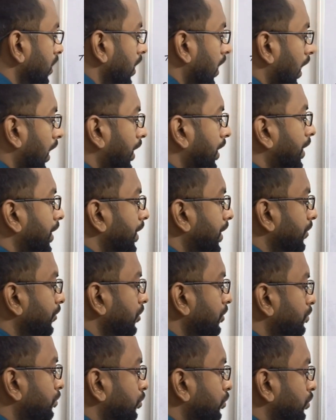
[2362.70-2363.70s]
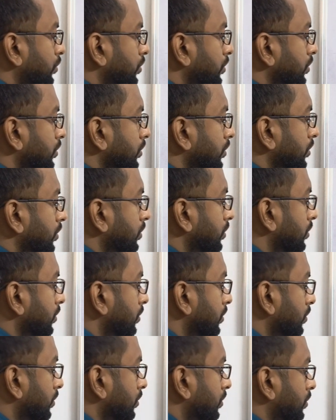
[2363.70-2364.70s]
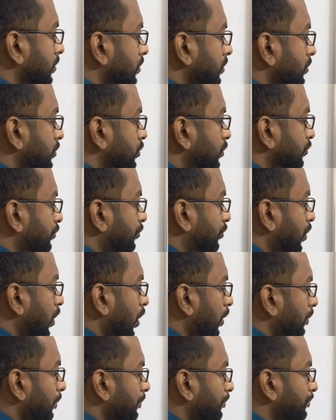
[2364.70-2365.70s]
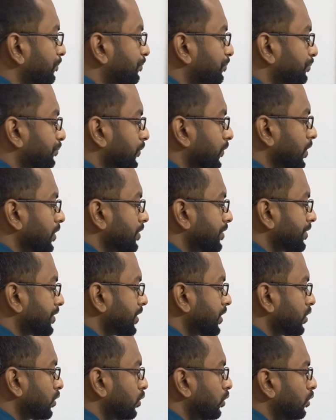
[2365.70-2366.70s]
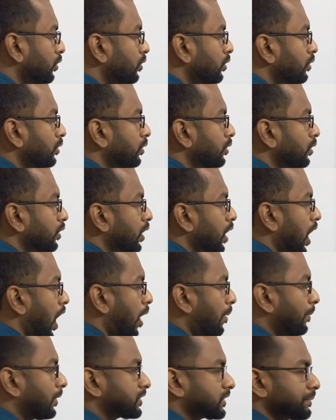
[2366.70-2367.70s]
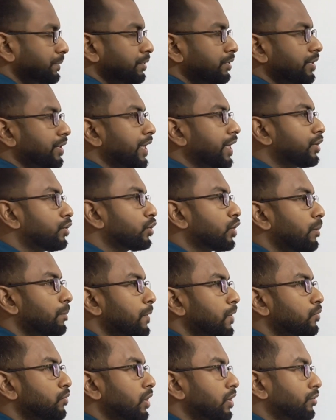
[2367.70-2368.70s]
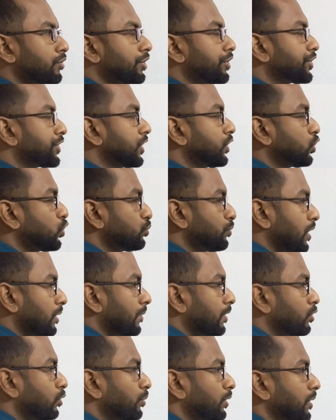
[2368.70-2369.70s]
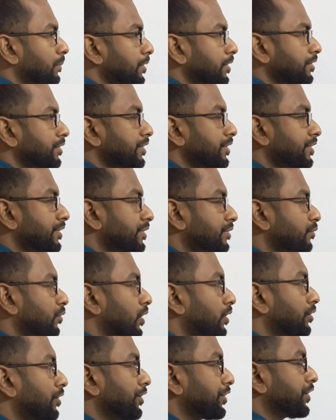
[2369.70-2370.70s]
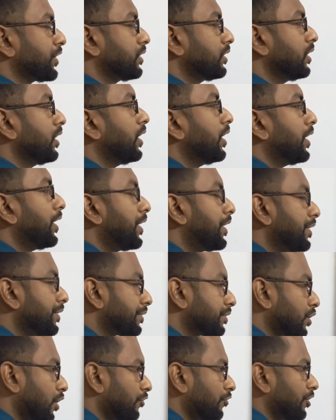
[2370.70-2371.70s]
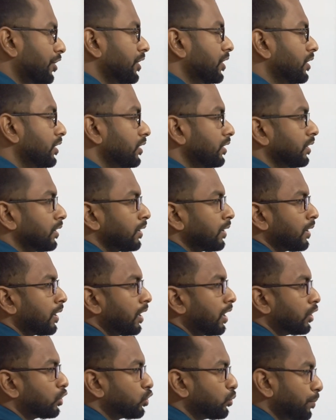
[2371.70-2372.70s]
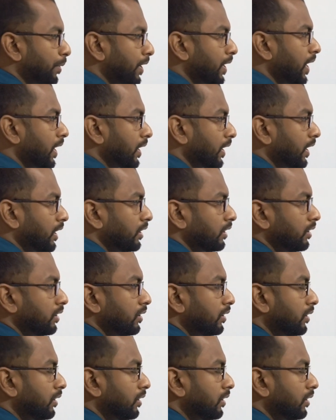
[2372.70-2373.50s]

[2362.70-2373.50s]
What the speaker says: and dt will put. So from 0, how much time it will take to complete one rotation? 2 pi by omega, because it is one rotation, it is covering 2 pi angle.